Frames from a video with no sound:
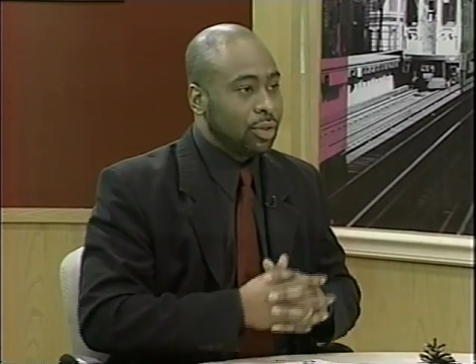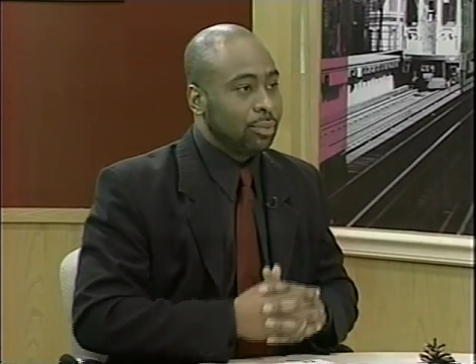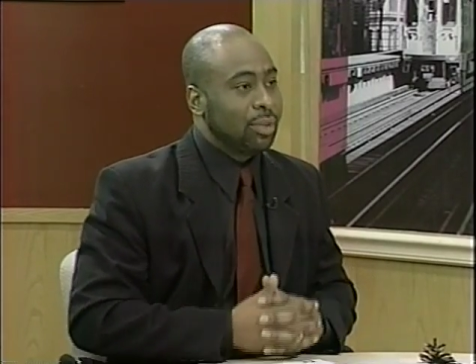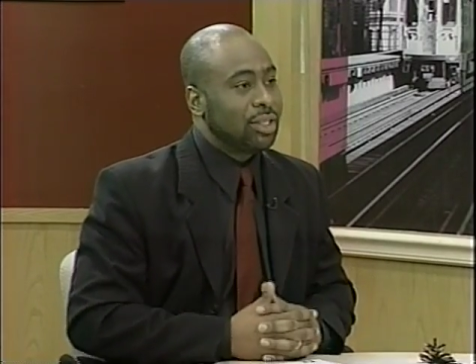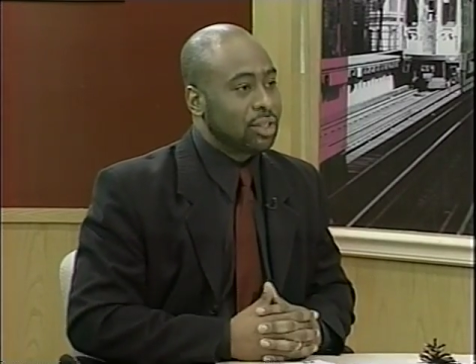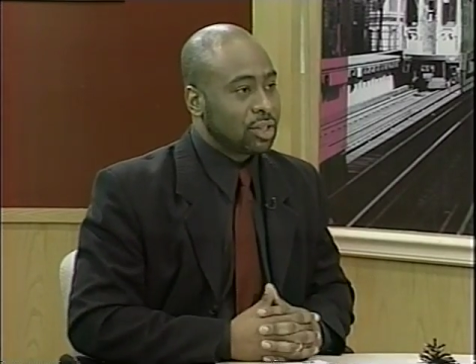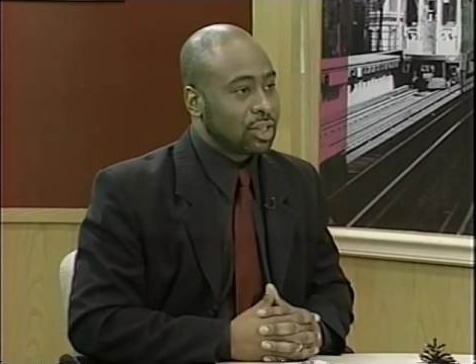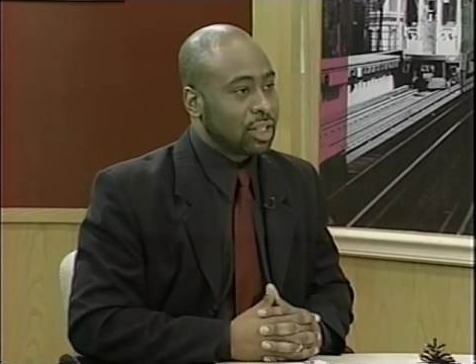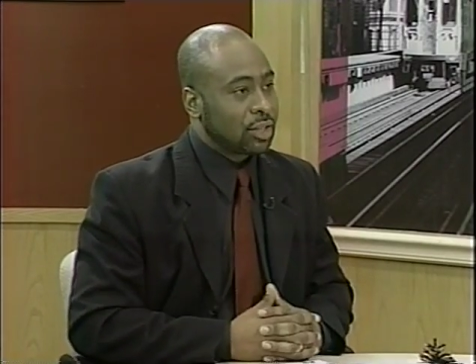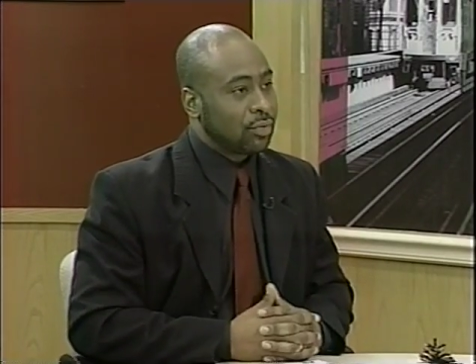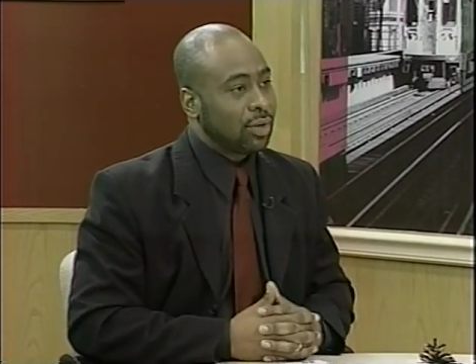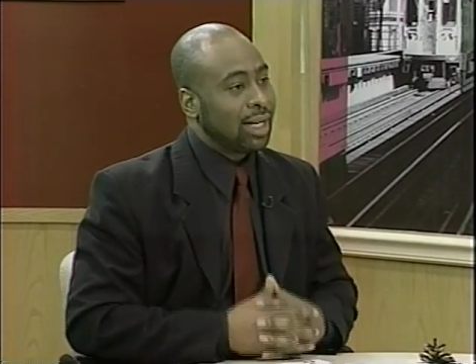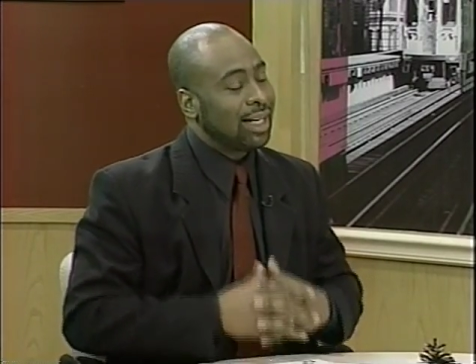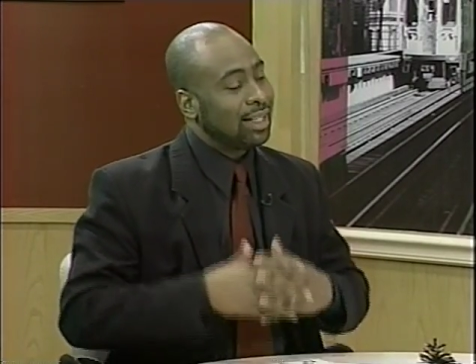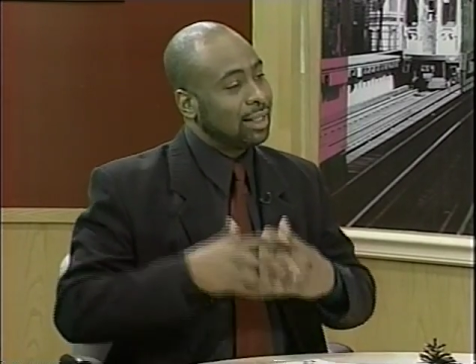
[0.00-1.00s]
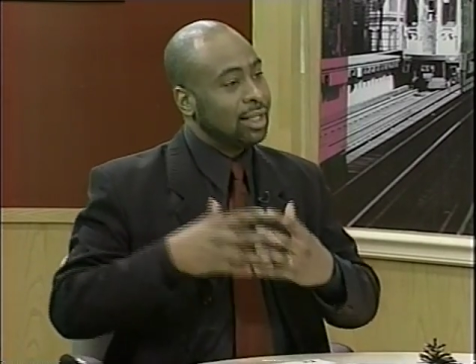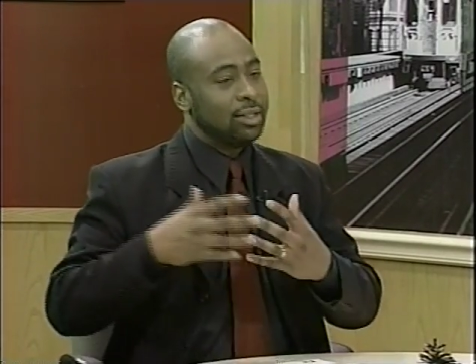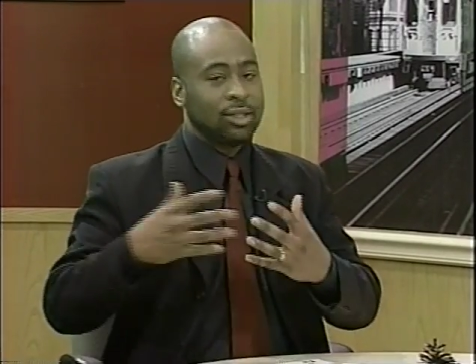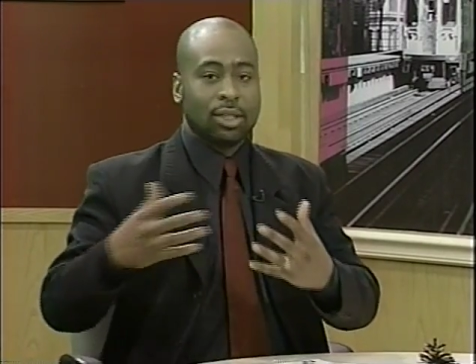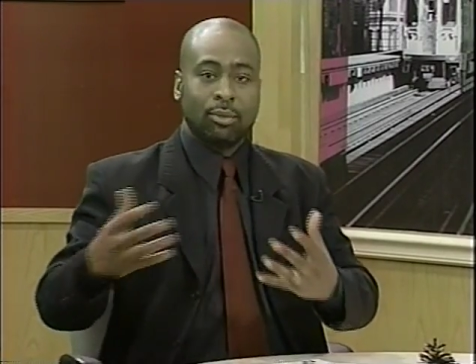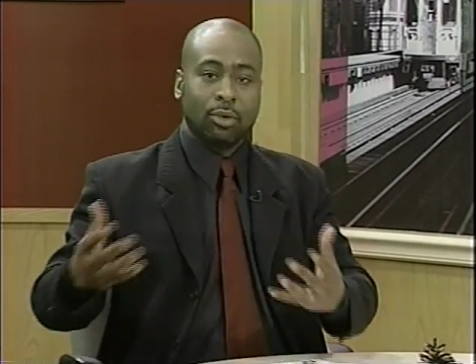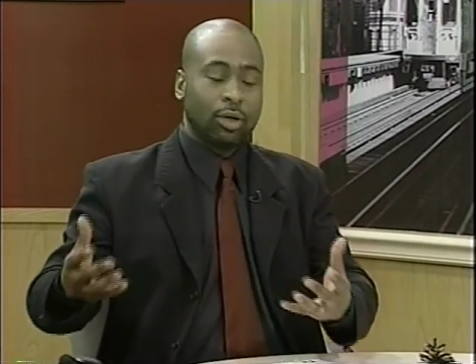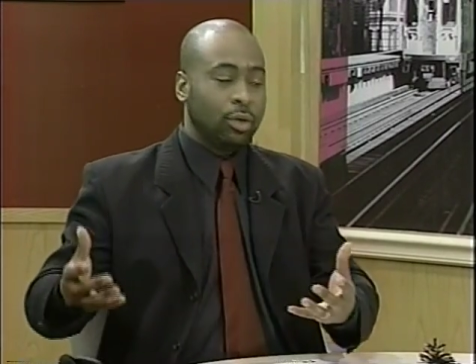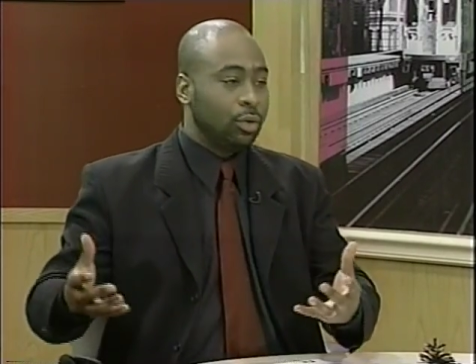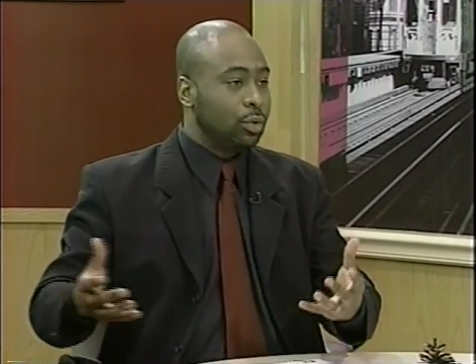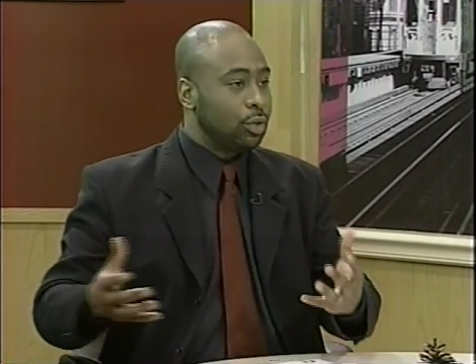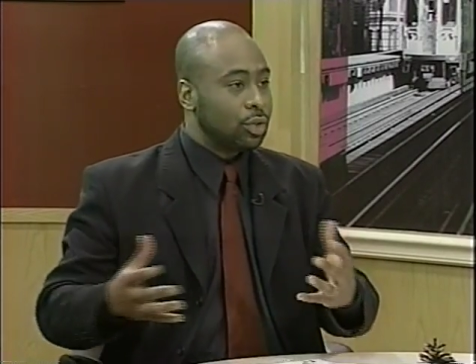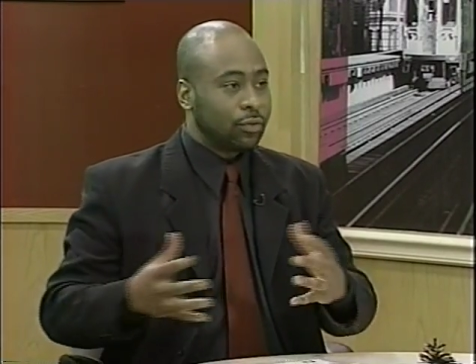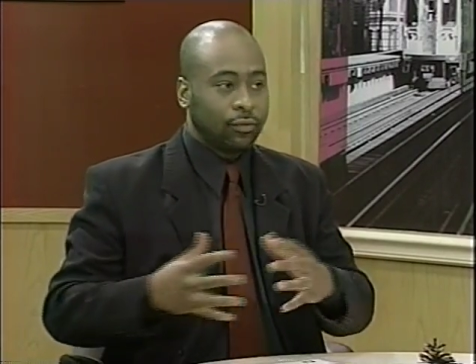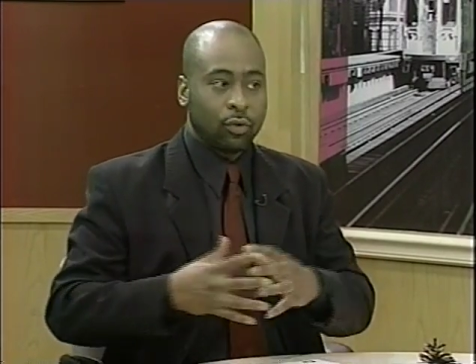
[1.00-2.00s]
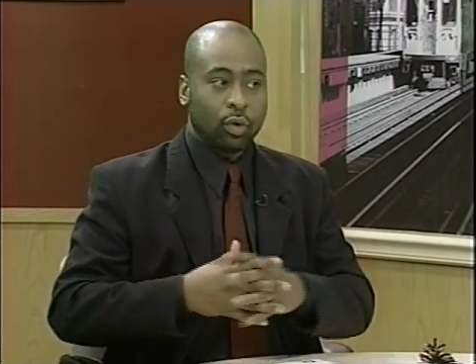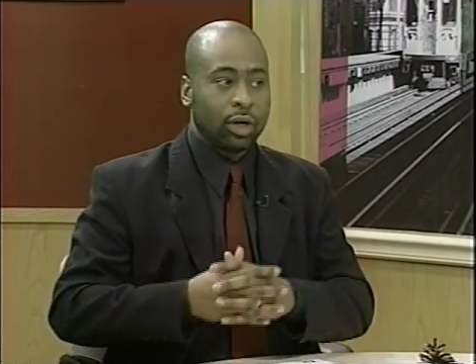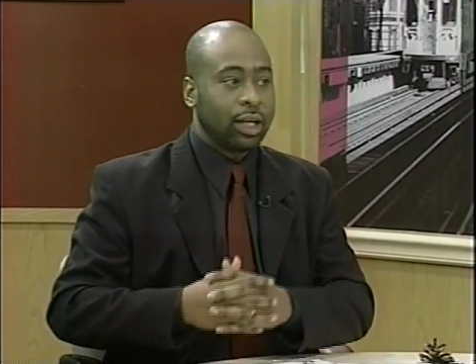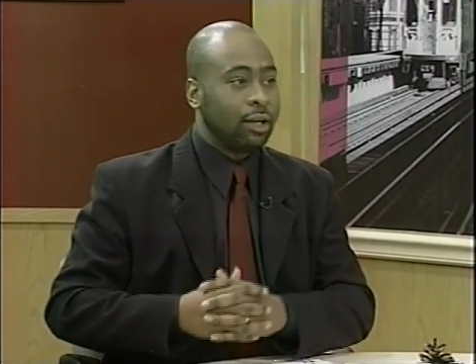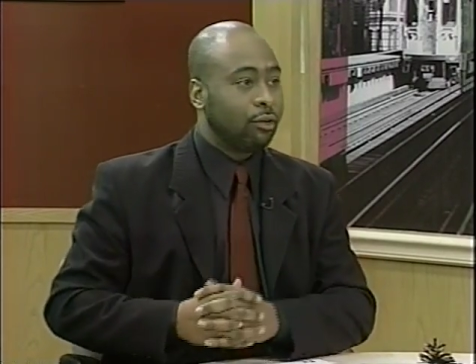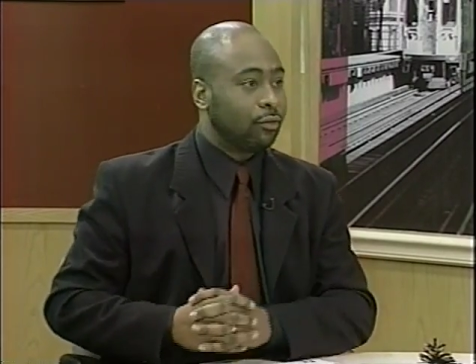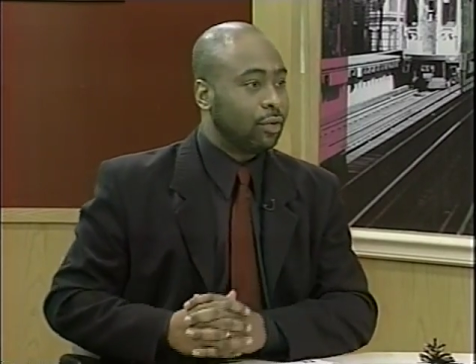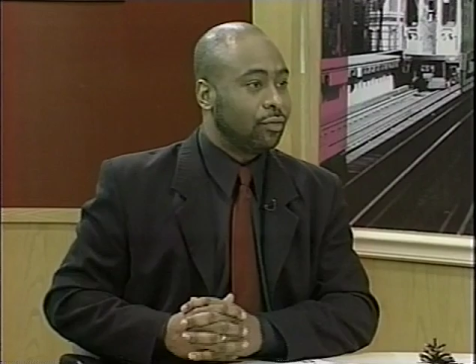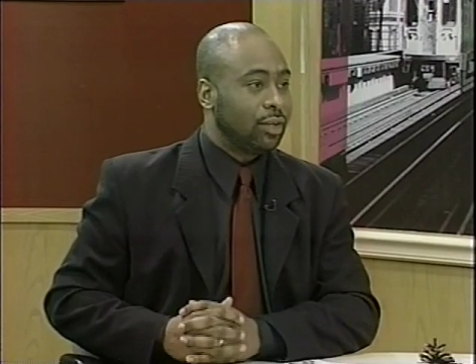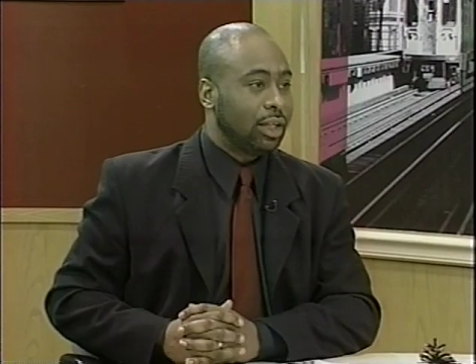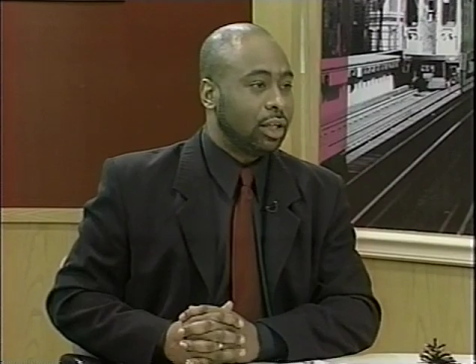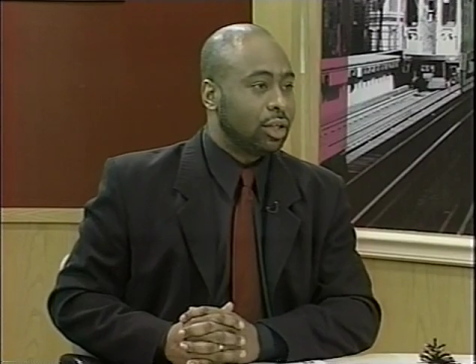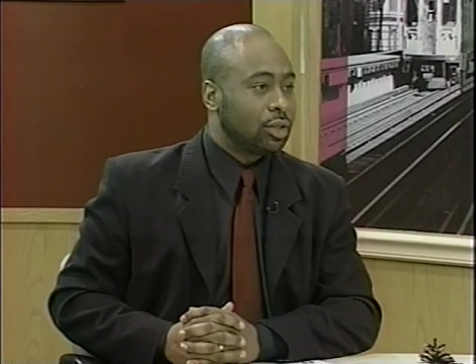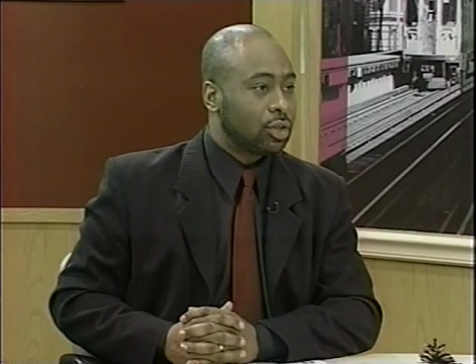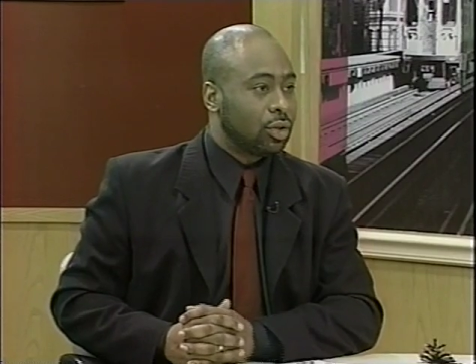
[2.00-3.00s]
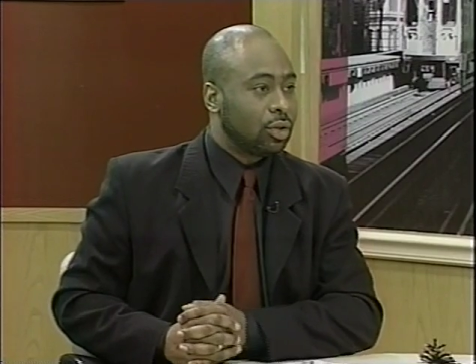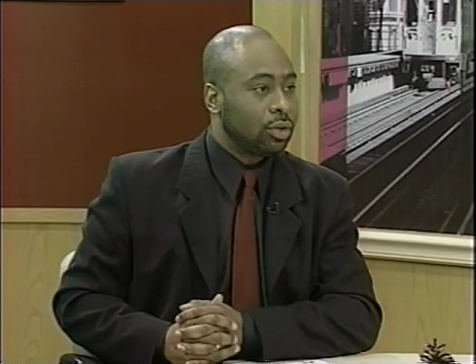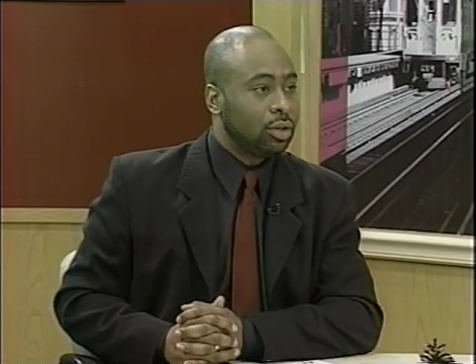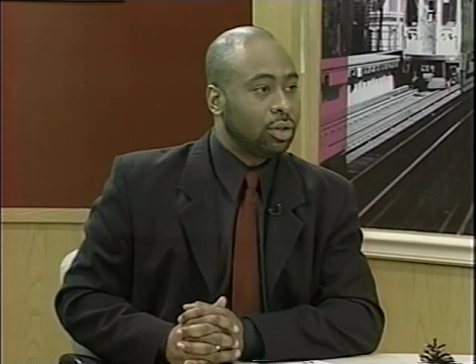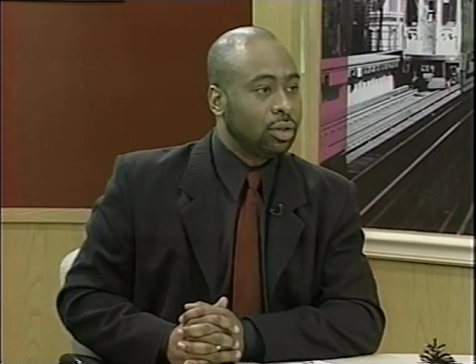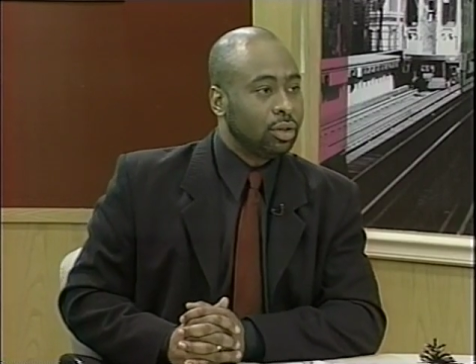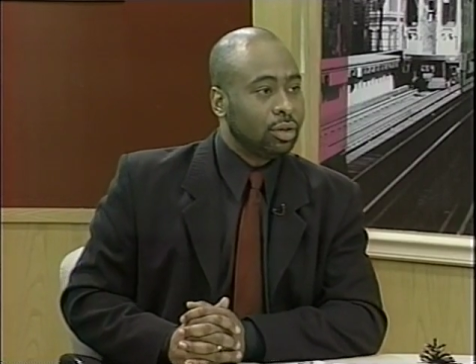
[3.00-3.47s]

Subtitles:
be successful at it than someone who's 40 or 50 years old?